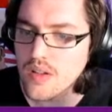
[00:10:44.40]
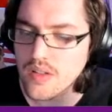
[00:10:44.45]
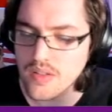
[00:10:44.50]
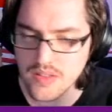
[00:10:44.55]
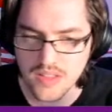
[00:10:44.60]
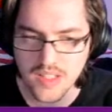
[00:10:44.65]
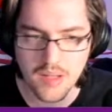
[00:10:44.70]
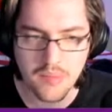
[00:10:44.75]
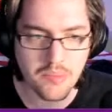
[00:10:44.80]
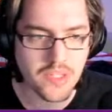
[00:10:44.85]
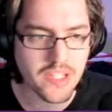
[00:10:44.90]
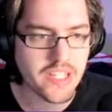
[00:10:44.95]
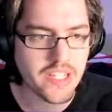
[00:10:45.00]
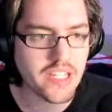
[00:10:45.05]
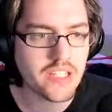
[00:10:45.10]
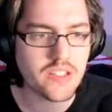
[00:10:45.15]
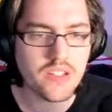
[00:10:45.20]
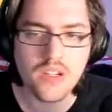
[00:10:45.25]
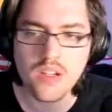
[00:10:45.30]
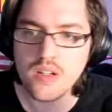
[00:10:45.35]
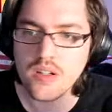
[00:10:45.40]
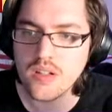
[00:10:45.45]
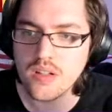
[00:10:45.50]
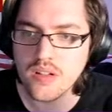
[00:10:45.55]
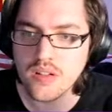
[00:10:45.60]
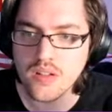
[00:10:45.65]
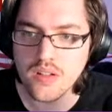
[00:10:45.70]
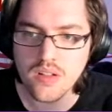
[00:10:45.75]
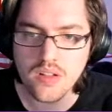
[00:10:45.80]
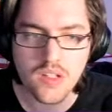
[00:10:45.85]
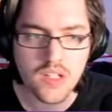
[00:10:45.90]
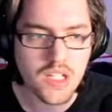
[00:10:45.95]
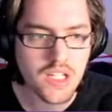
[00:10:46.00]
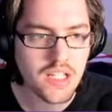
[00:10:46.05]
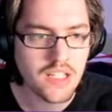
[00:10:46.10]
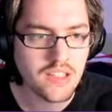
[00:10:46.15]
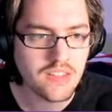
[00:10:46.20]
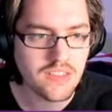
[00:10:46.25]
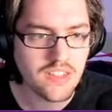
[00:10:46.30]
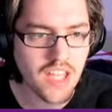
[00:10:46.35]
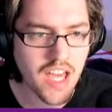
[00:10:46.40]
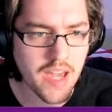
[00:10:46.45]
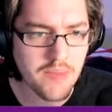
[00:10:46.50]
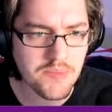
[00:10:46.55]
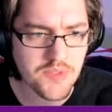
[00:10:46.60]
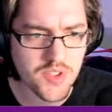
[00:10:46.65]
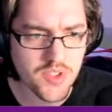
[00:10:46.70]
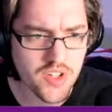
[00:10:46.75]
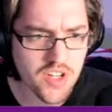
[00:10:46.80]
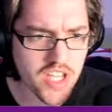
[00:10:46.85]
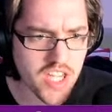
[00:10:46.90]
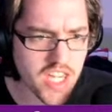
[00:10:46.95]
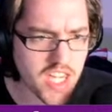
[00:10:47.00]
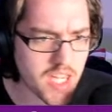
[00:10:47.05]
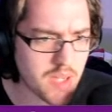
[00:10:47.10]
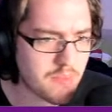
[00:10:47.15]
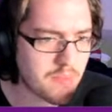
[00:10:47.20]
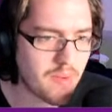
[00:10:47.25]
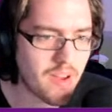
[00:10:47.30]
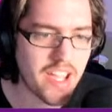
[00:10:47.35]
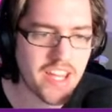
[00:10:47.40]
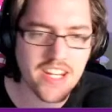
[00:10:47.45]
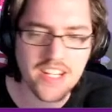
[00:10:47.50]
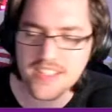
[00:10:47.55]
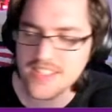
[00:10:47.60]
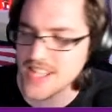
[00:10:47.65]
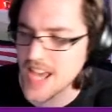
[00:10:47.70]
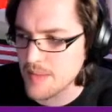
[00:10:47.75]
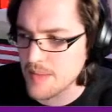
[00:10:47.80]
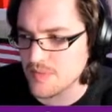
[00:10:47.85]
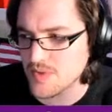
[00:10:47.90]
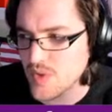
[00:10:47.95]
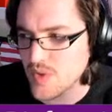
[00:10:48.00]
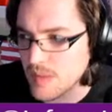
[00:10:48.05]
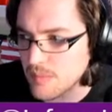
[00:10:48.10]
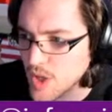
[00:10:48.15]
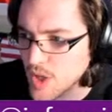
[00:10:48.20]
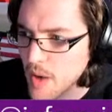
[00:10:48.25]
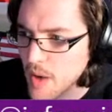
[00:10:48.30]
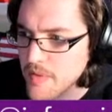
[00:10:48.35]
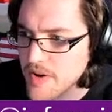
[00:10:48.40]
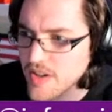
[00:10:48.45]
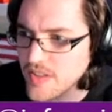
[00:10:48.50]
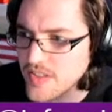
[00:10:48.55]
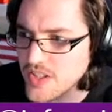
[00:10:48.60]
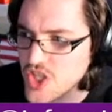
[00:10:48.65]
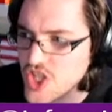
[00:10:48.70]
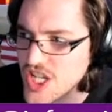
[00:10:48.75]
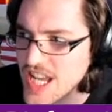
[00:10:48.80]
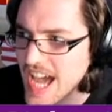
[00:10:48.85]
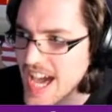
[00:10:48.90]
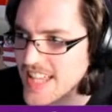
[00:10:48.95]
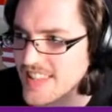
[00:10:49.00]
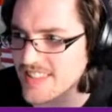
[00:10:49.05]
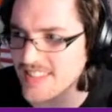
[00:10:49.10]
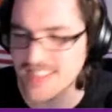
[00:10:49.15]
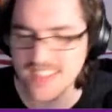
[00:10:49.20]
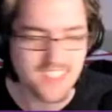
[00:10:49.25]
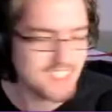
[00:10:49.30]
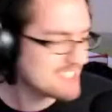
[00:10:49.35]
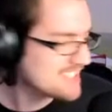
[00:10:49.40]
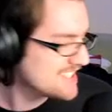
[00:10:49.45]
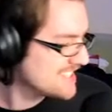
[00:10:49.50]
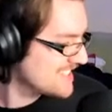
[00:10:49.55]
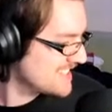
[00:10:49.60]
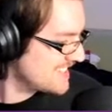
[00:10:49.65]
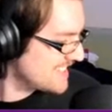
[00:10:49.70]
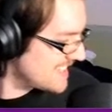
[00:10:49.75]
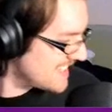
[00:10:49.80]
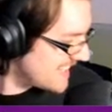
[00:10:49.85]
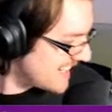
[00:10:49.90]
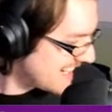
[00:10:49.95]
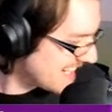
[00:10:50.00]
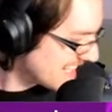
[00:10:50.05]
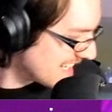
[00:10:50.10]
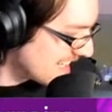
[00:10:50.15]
Template TypeScript. Any TypeScript lover on the chat? Any